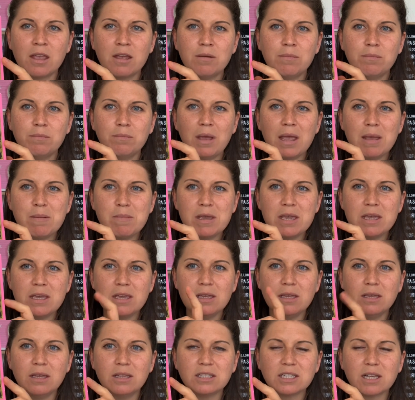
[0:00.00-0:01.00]
Maybe
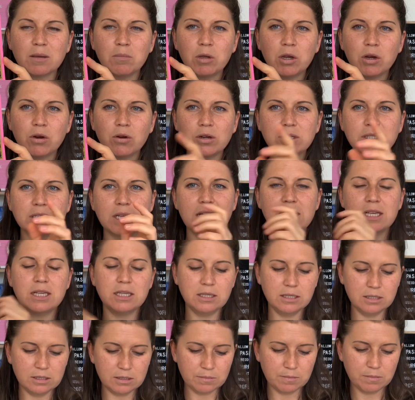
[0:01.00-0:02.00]
it's coming across
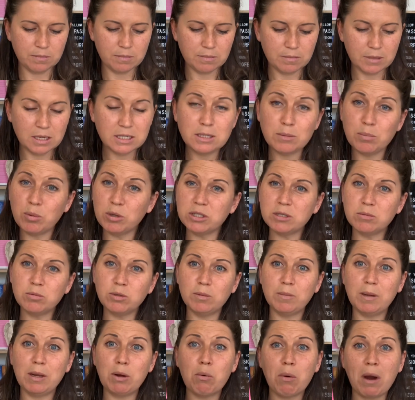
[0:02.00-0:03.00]
as, is it possible to be
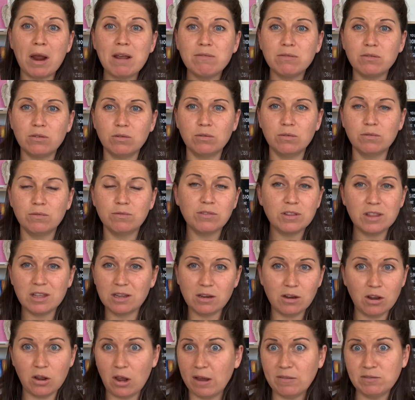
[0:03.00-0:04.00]
grateful for that
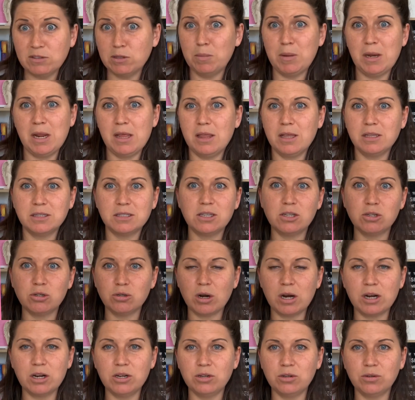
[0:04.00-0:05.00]
you have so many things that you're trying
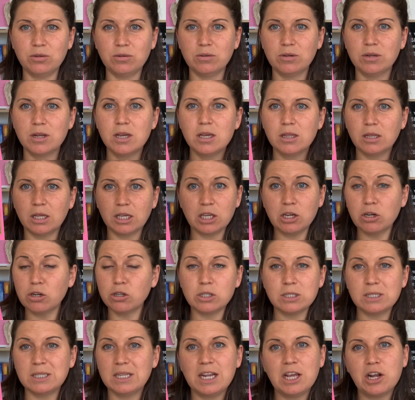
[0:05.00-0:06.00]
to do? Like you're not just
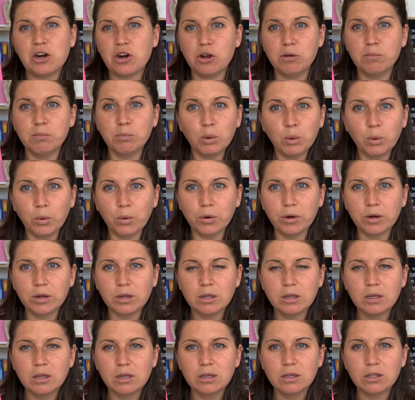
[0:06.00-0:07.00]
sitting at home bored.
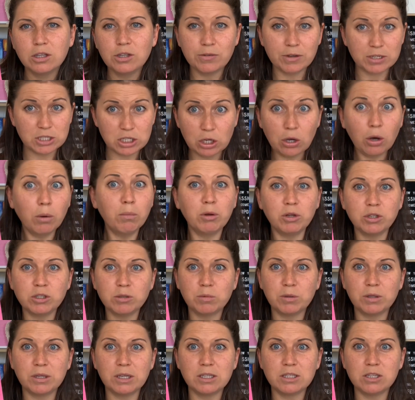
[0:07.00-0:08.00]
You've actually got multiple
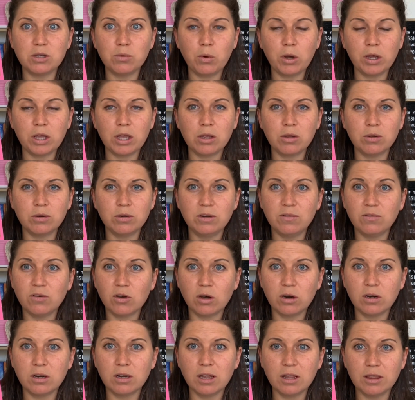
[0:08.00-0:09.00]
things you're working on. You've
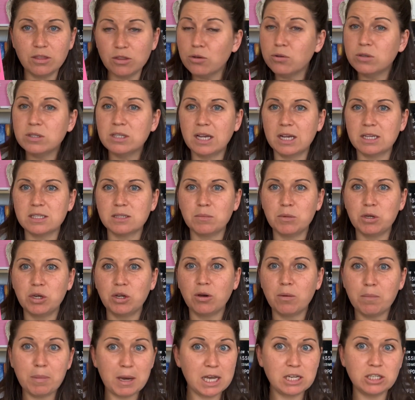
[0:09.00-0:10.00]
got enthusiasm and you've got
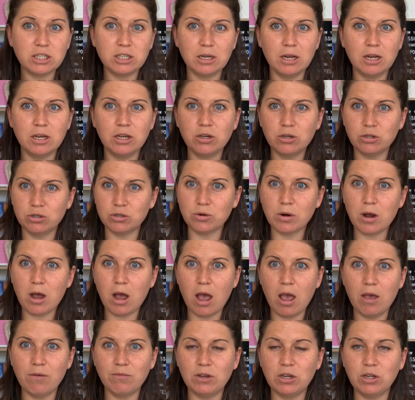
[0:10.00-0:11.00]
passion and you've got
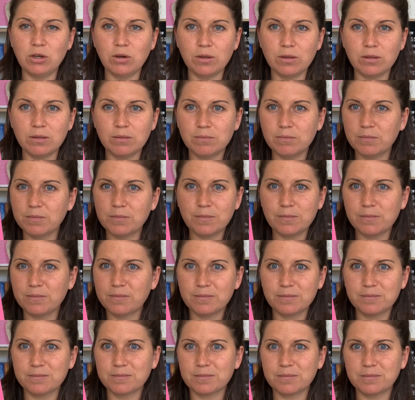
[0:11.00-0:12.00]
drive and you've got
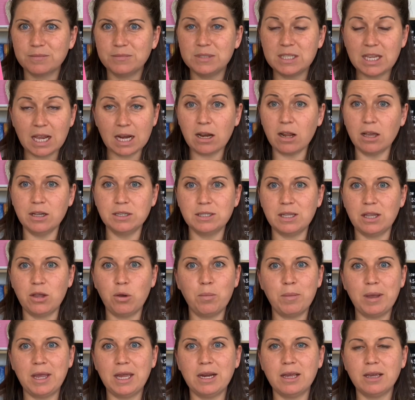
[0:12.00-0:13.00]
deadlines that you're
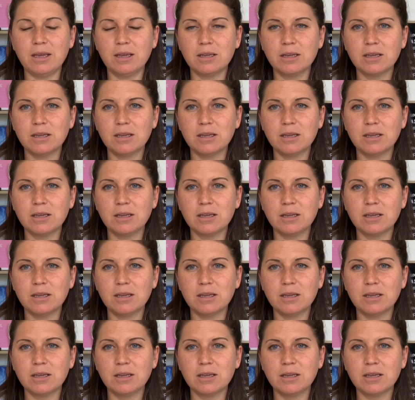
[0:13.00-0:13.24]
meeting.